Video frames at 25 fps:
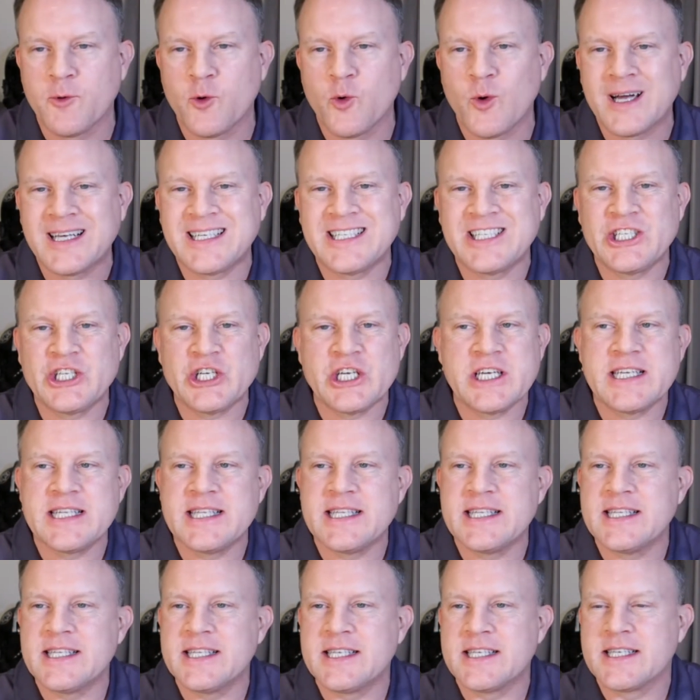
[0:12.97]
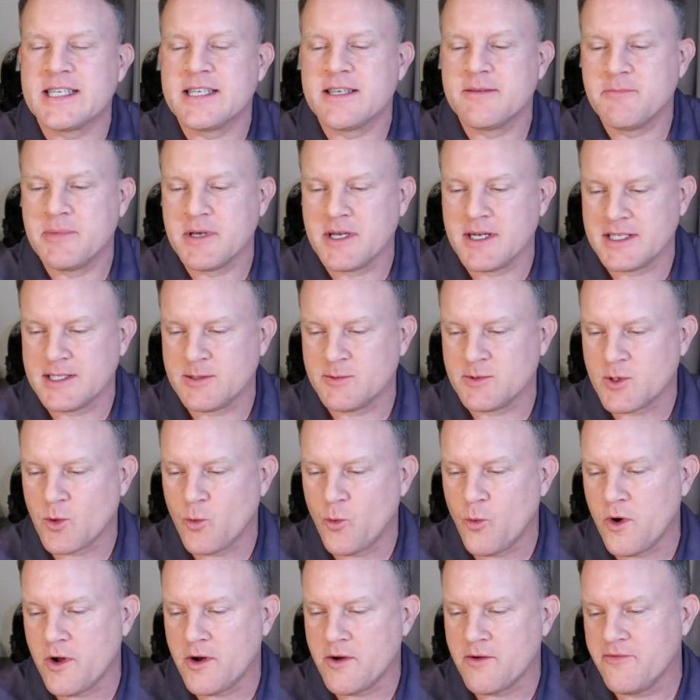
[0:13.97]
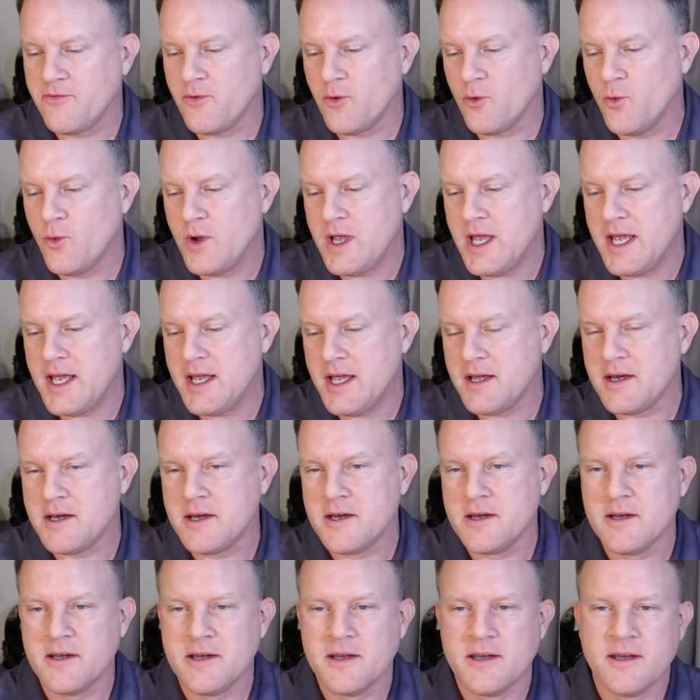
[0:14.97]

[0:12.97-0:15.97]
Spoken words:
questions because it was a wonderful week.